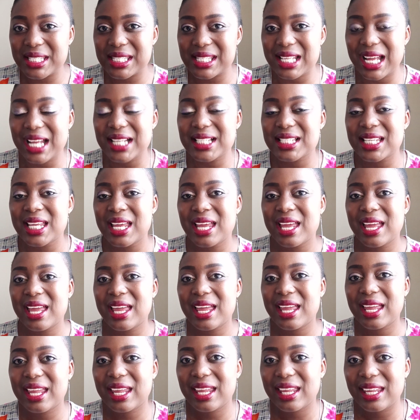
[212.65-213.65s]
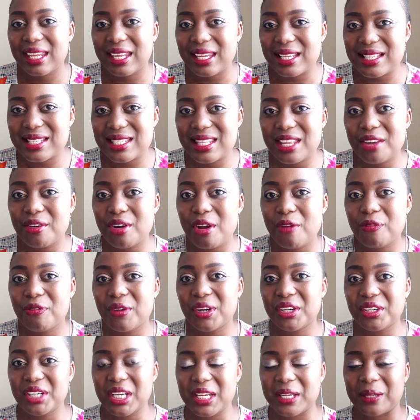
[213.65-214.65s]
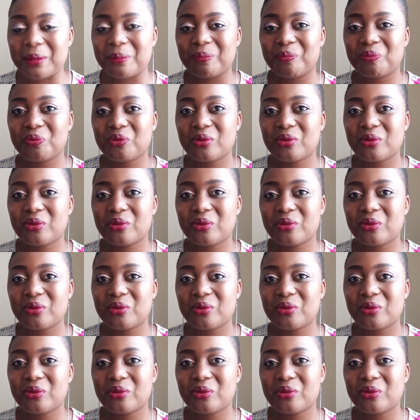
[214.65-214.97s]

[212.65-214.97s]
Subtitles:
that? It's the referee.